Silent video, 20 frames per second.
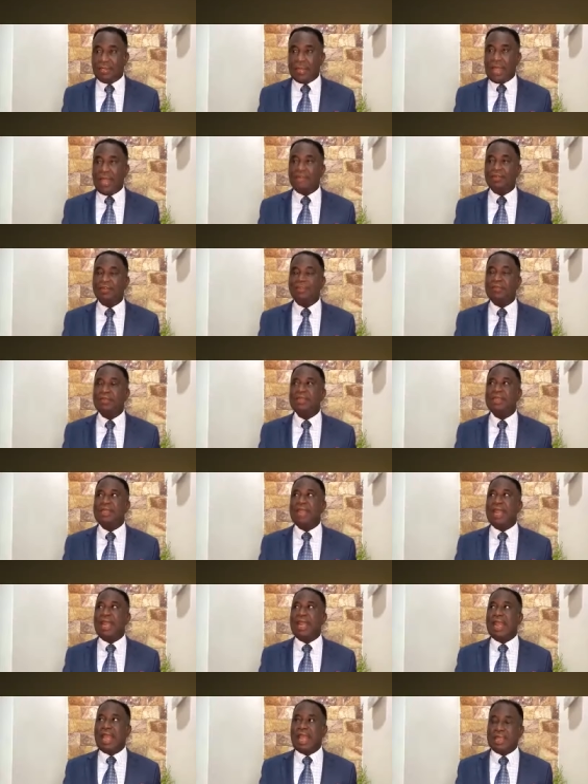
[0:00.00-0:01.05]
and
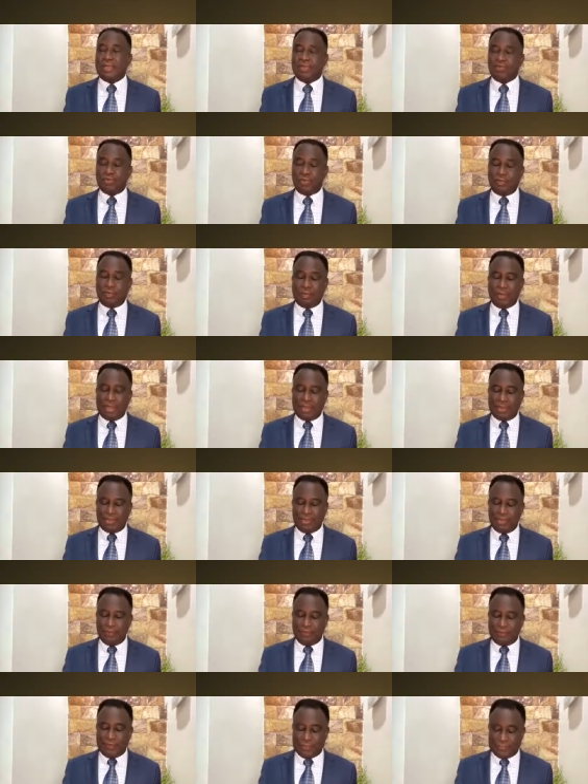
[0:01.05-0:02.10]
that light will make
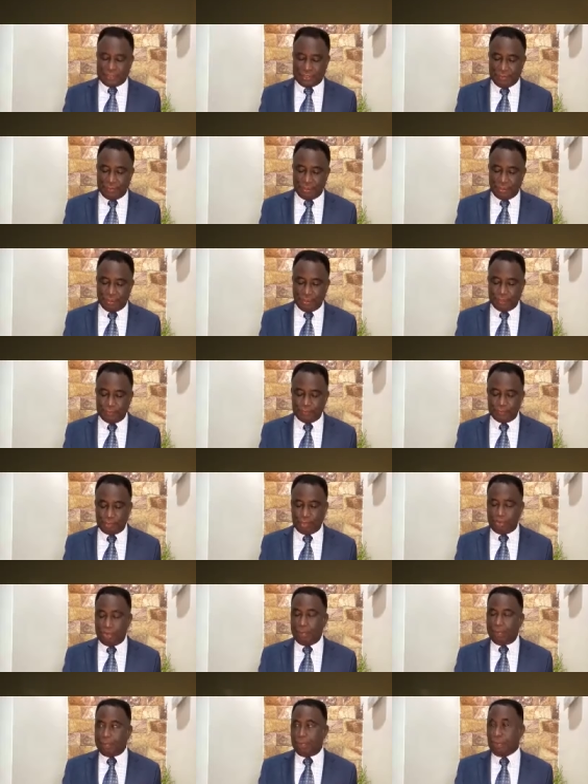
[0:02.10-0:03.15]
you visible to
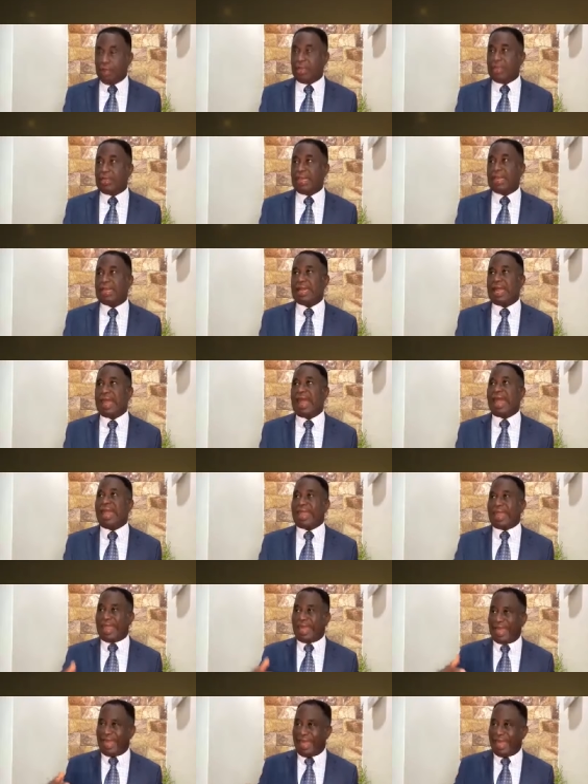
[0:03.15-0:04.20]
the point that a
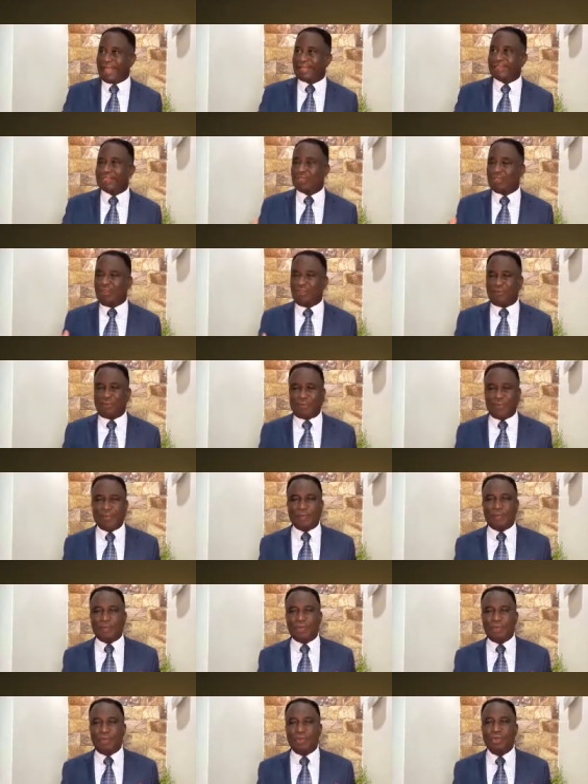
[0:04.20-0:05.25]
class of
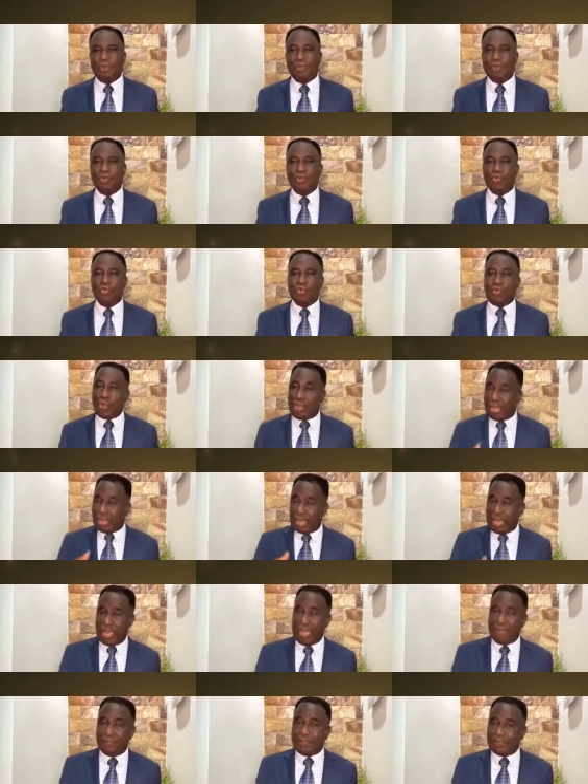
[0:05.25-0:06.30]
people will
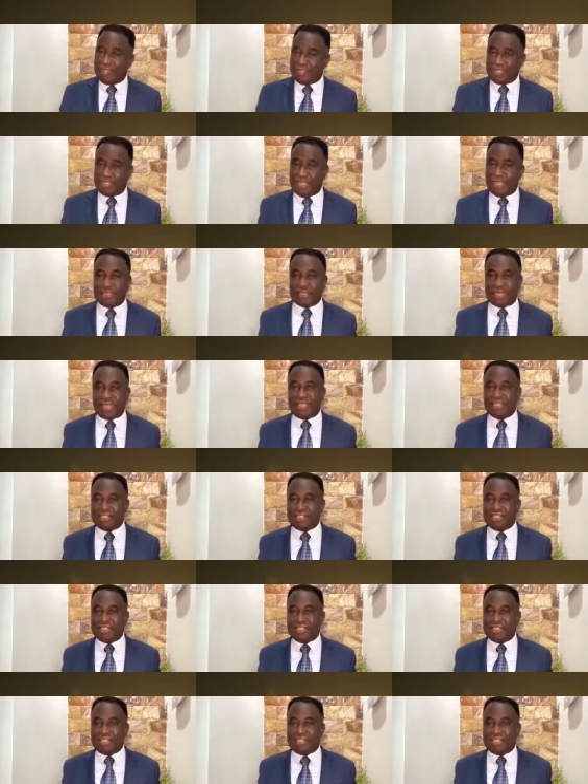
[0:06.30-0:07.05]
come the Gentile,